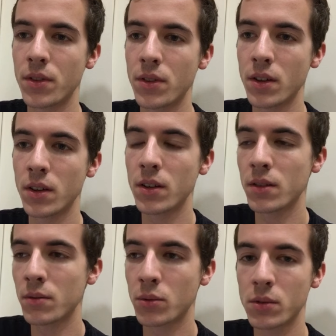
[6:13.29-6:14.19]
the
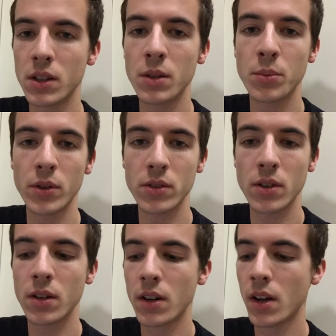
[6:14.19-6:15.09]
3D
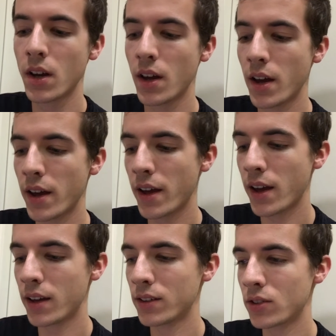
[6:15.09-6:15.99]
printer.
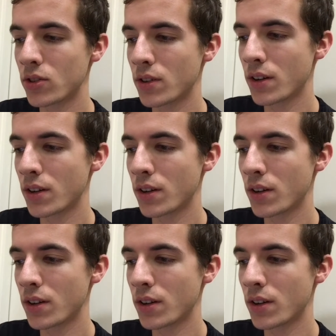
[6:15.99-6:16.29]
And